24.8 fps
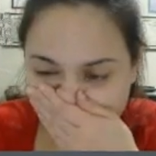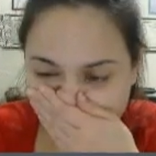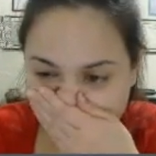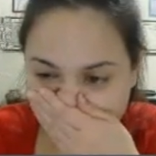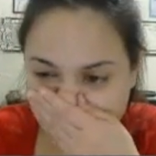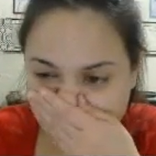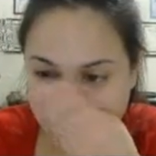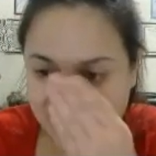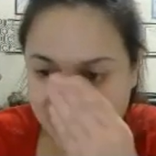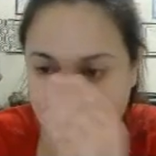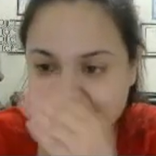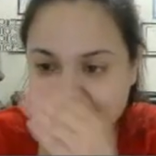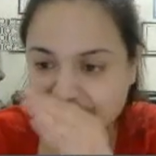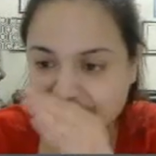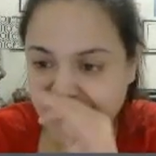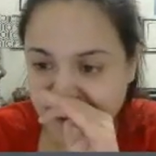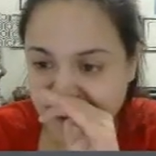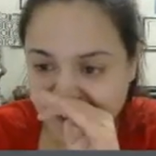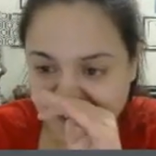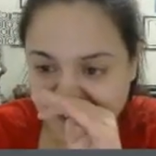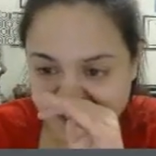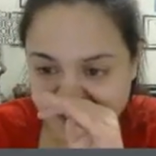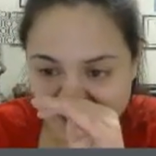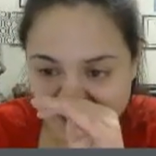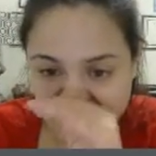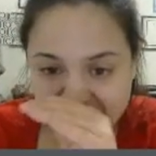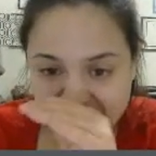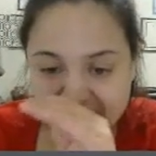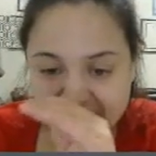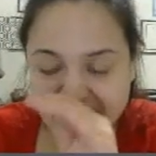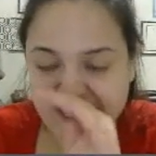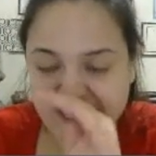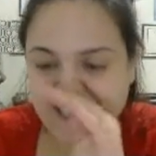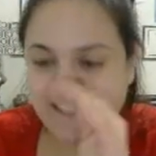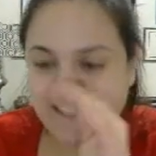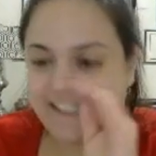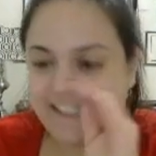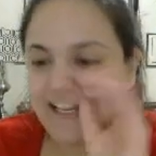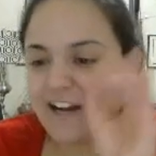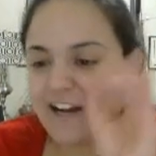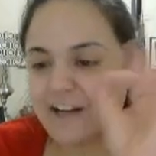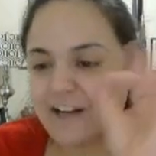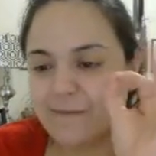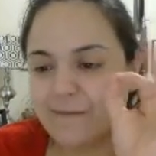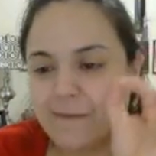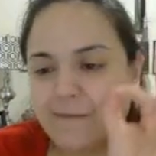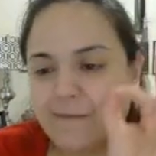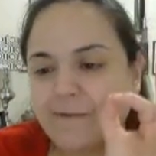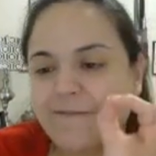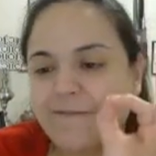discussion is not
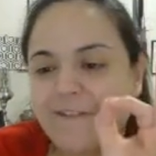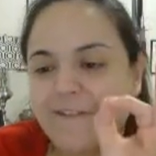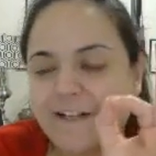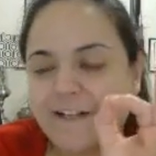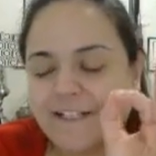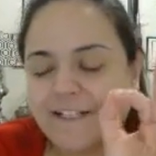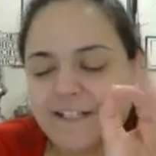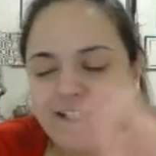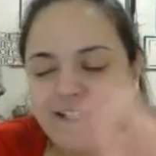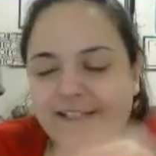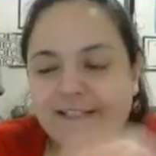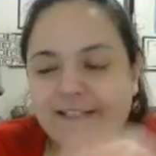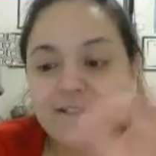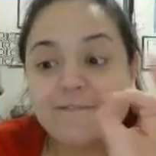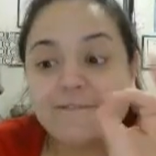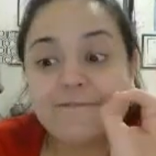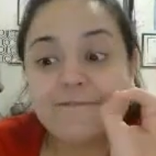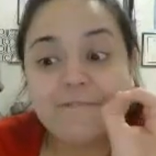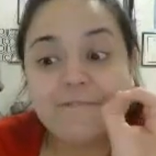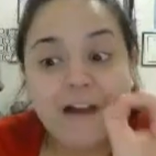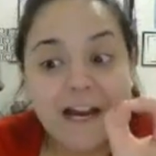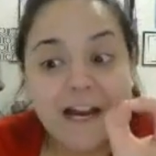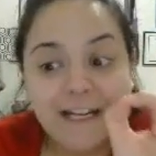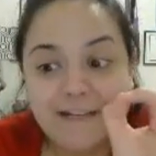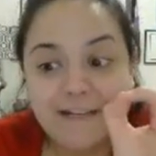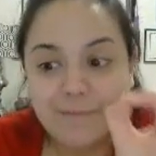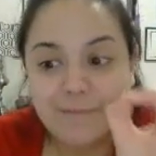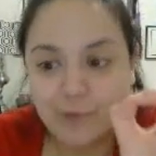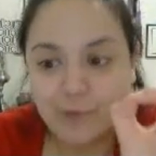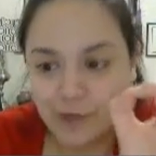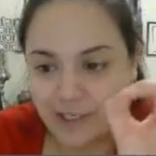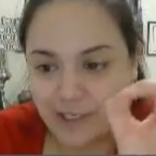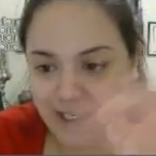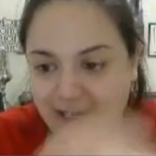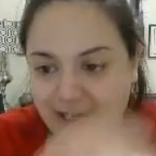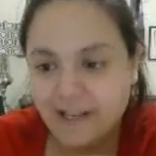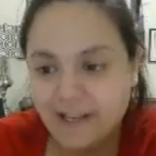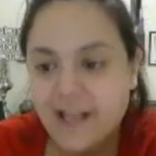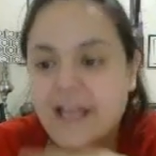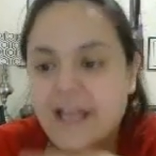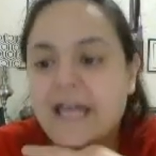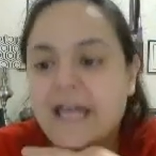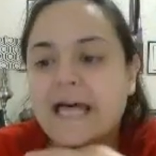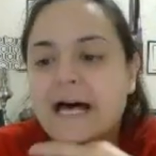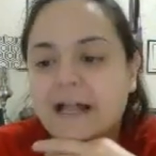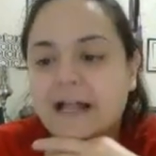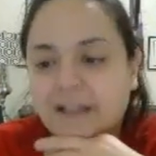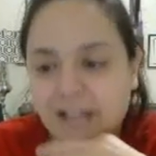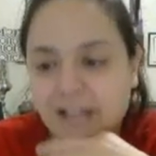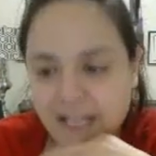going to be perfected until Friday morning.
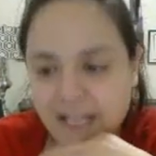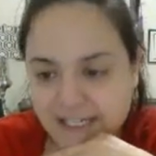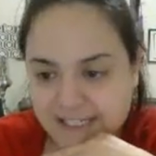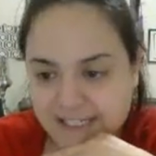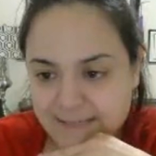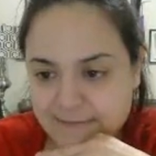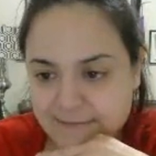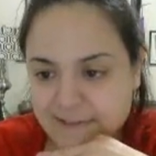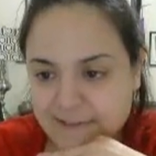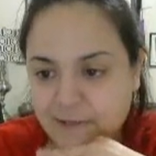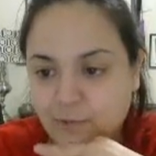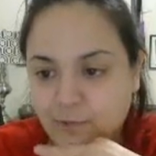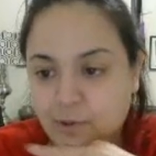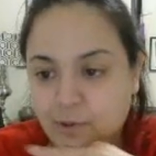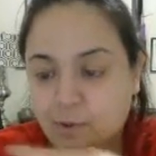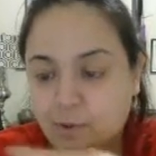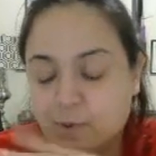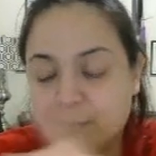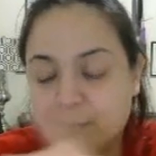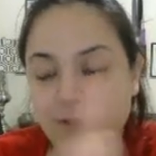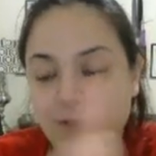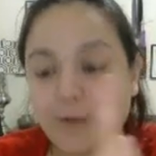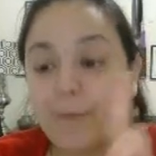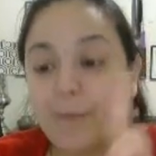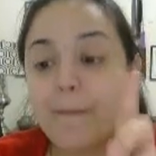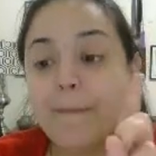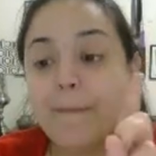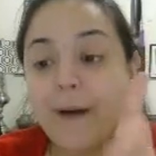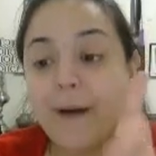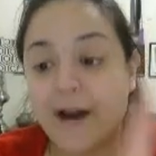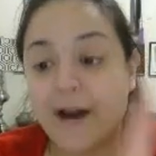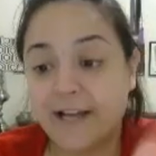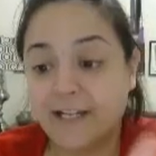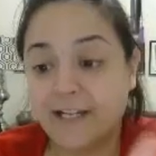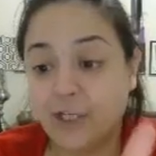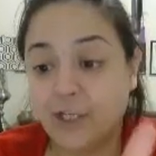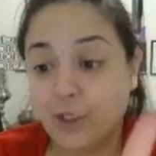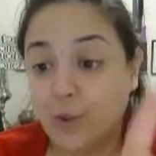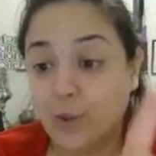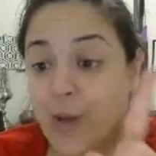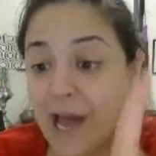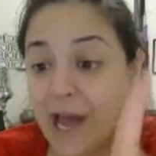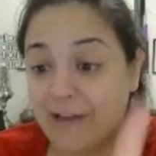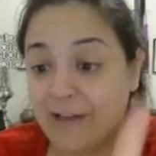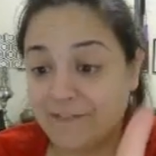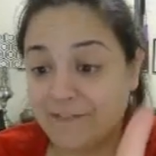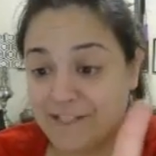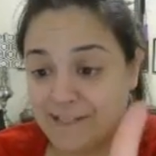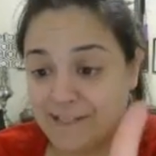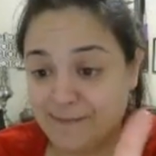A lot of times I'll work with you, but you
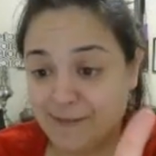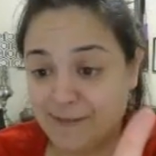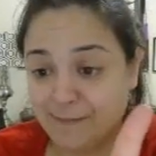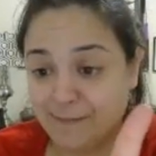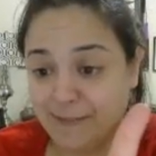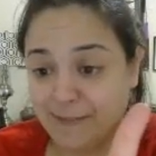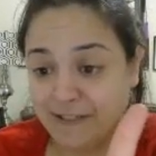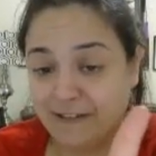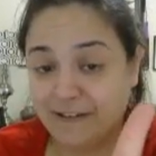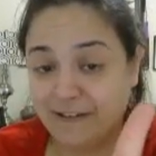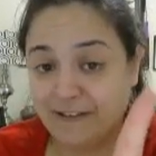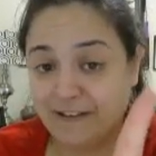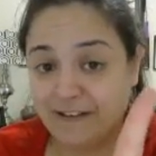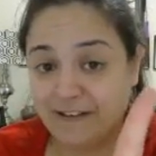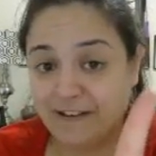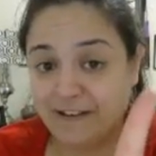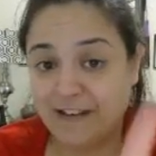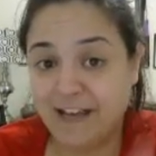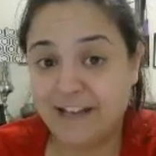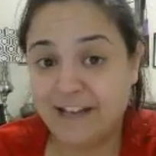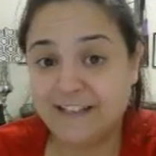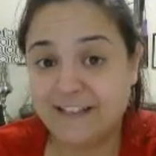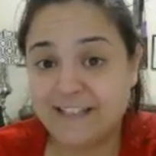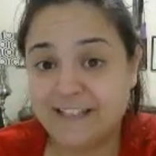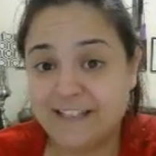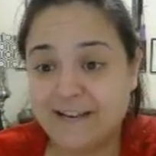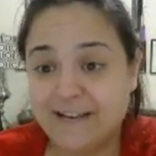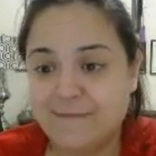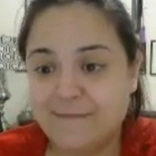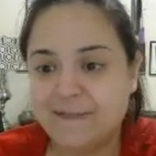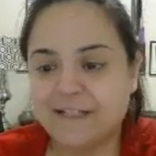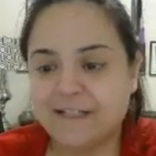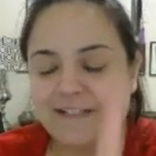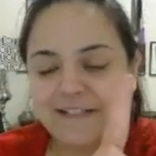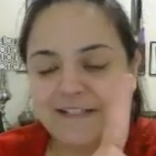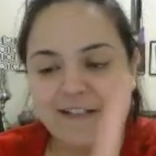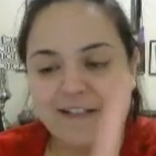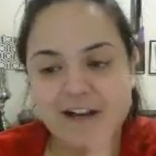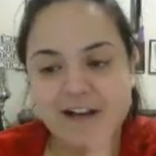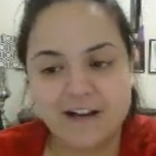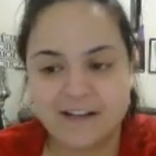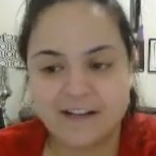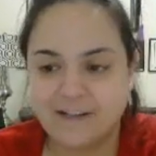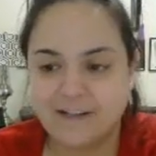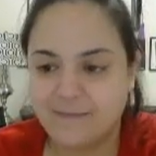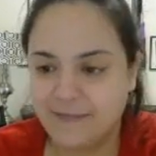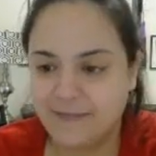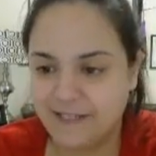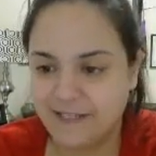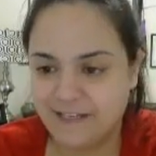have to email me ahead of time, and it's not going
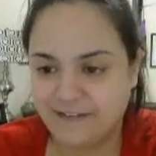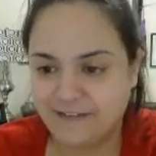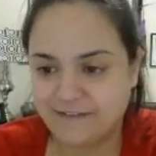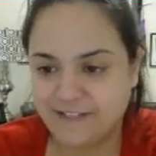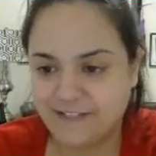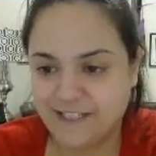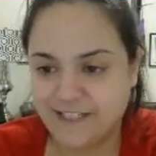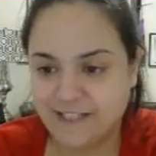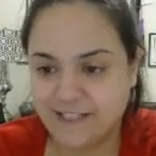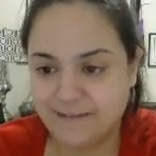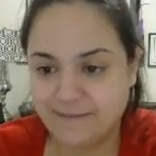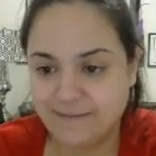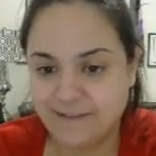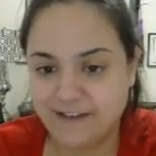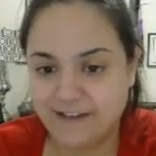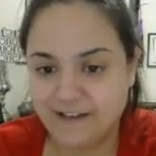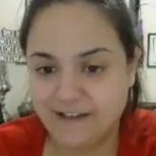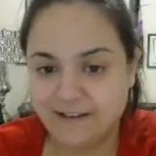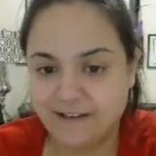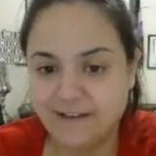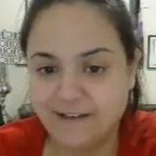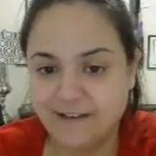to be an every time thing.